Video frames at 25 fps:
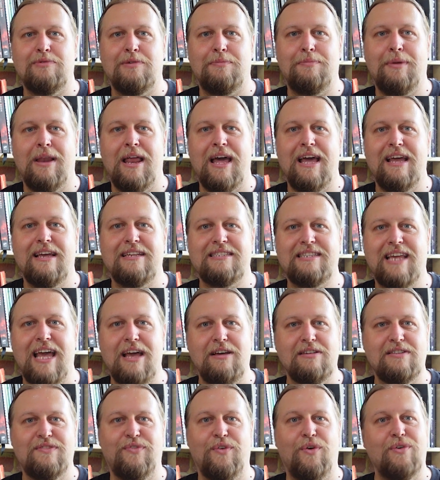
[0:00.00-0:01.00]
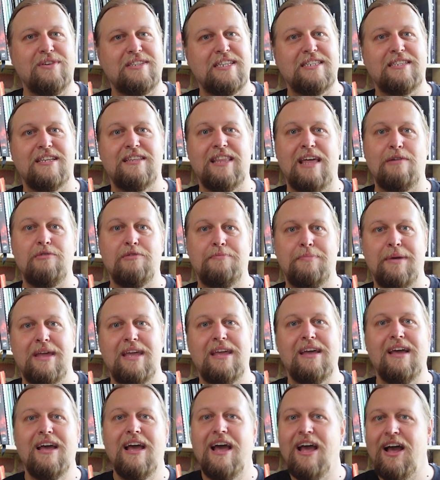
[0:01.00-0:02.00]
would play as Chaos forces, and they would
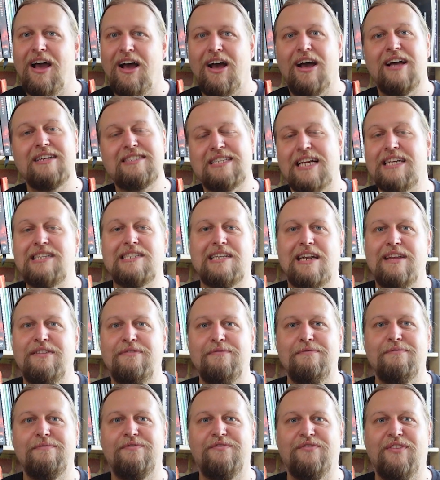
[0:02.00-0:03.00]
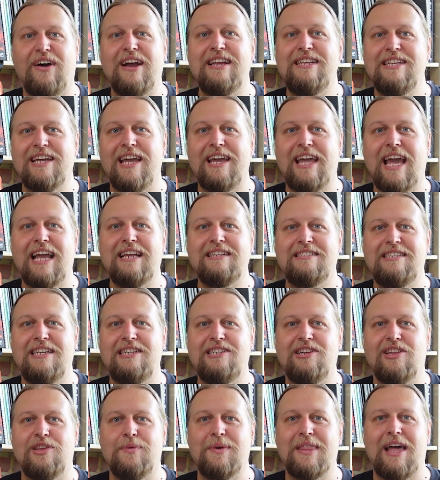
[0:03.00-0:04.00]
be essentially fighting against
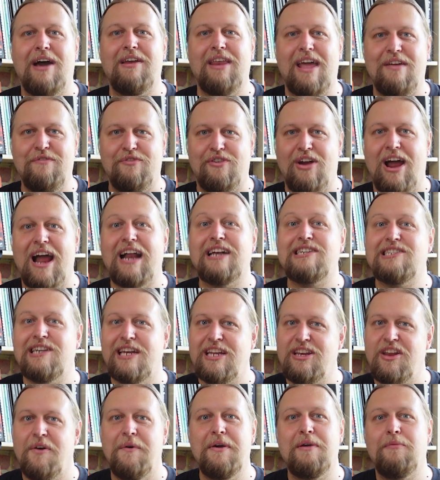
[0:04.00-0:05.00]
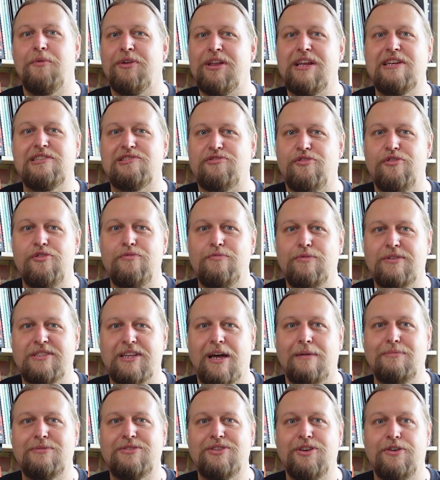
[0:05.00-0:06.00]
each other without ever actually knowing what each group was
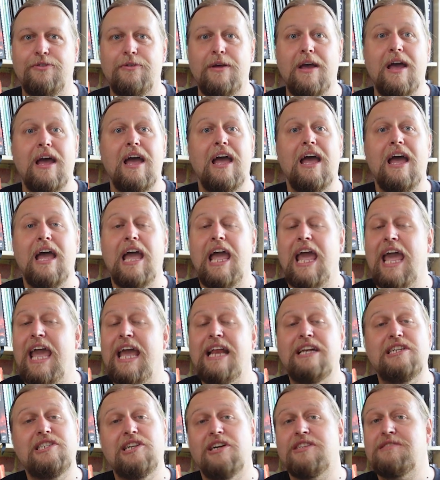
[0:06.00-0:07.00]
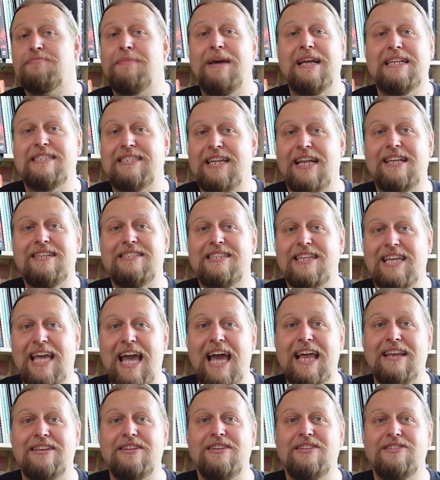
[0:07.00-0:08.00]
up to, it just made sense
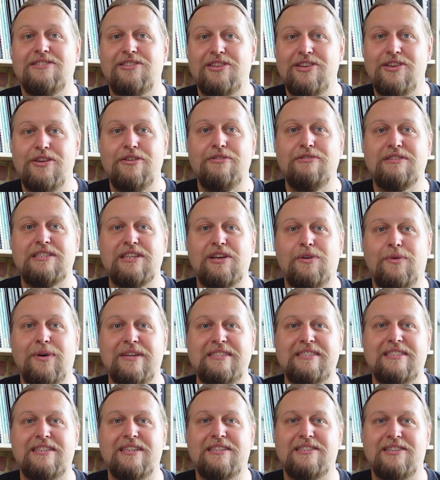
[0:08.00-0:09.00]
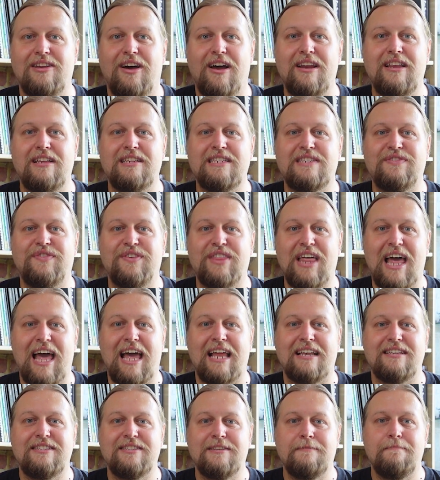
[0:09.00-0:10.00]
again to use Inquisitor Silence for
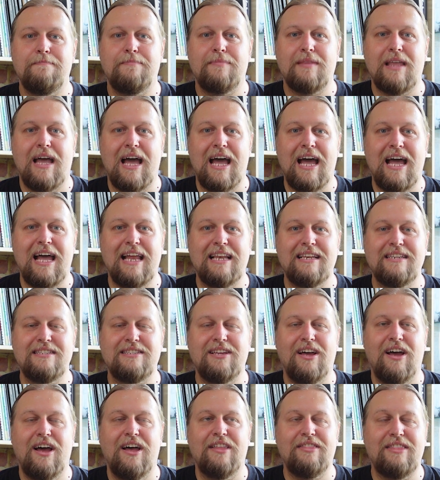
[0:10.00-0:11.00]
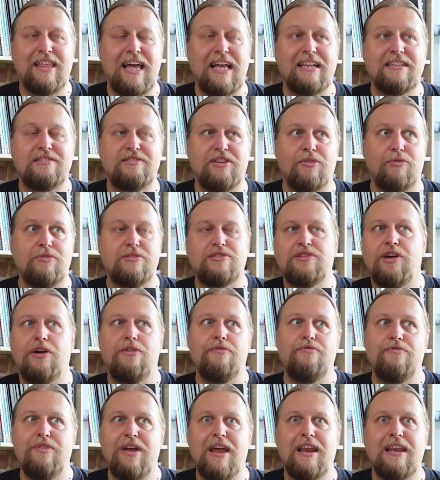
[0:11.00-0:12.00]
that. And that's
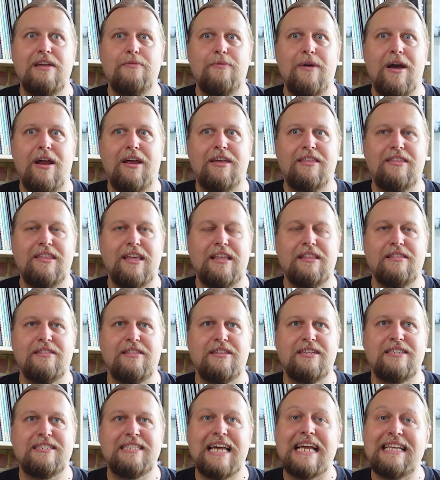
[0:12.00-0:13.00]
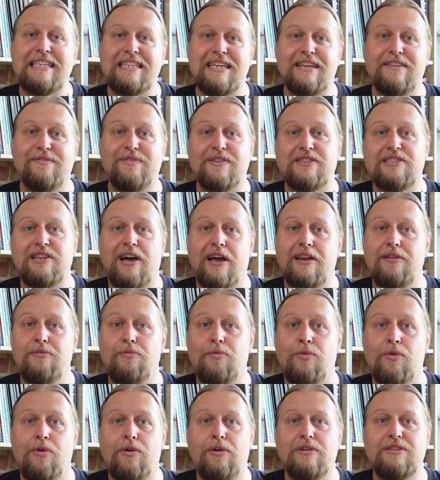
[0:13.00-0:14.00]
also really where I think the setting for Silent
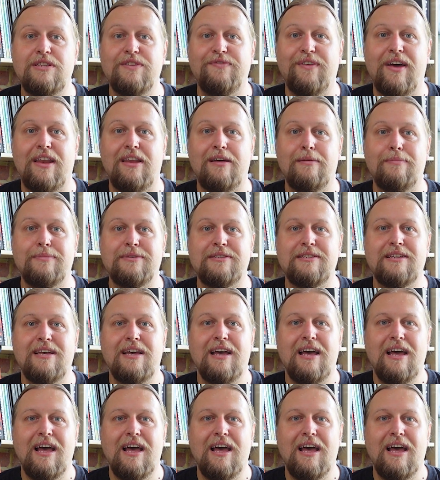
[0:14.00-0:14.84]
War developed.